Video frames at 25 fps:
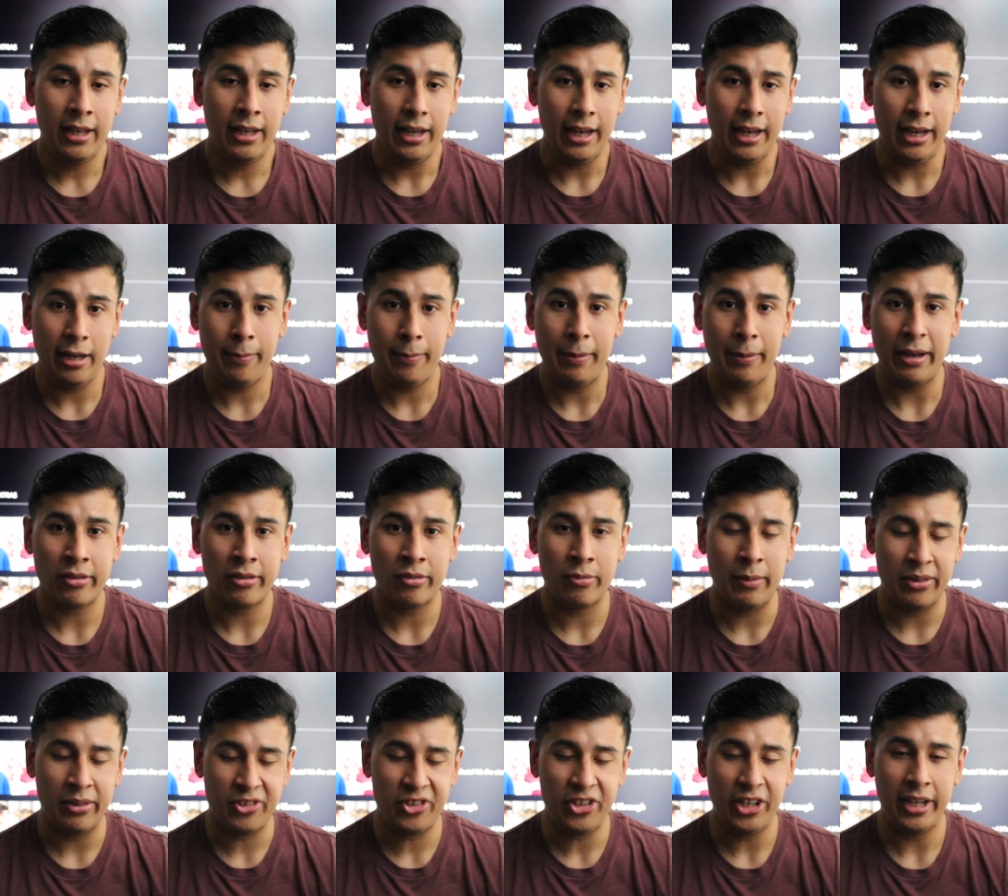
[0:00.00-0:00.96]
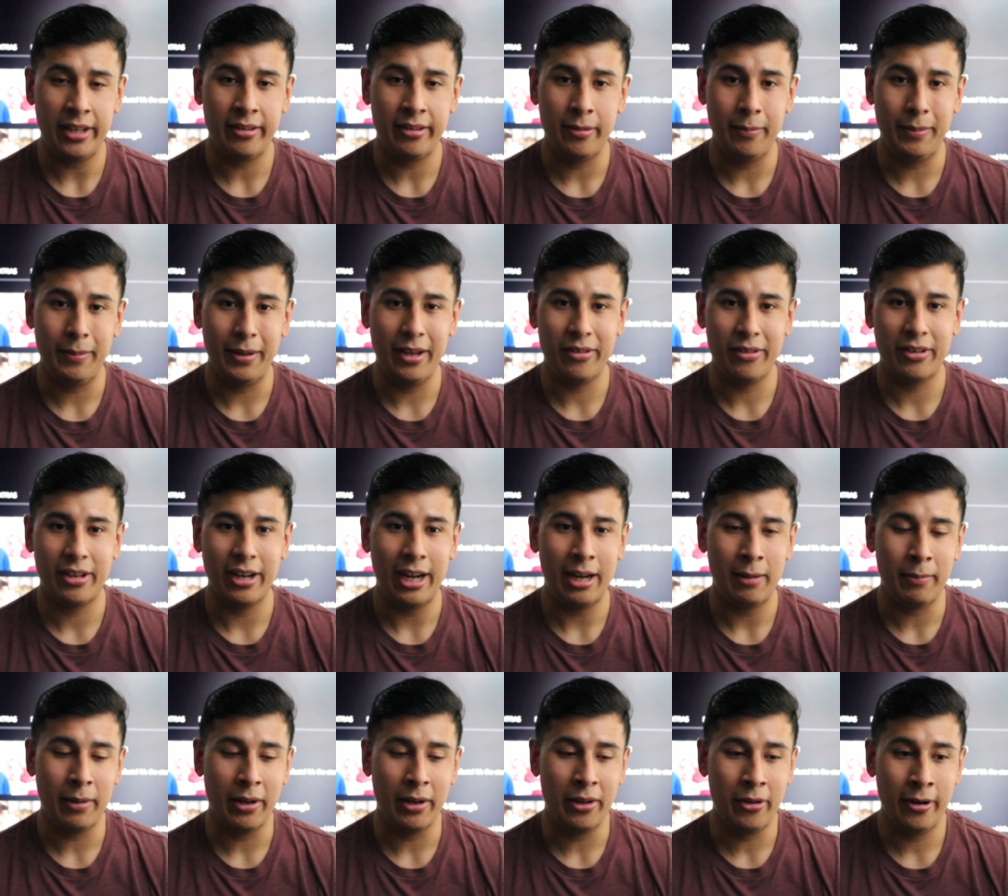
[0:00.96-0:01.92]
and he picks Miss Jen to be his
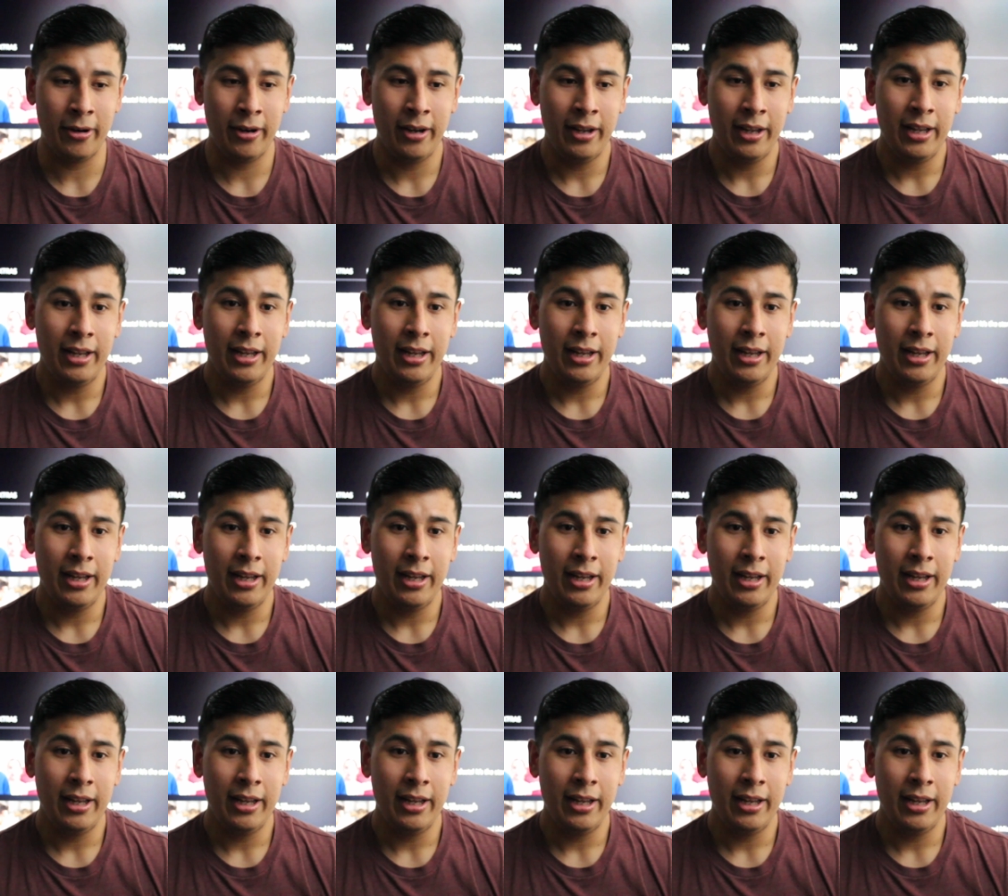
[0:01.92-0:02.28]
godmother,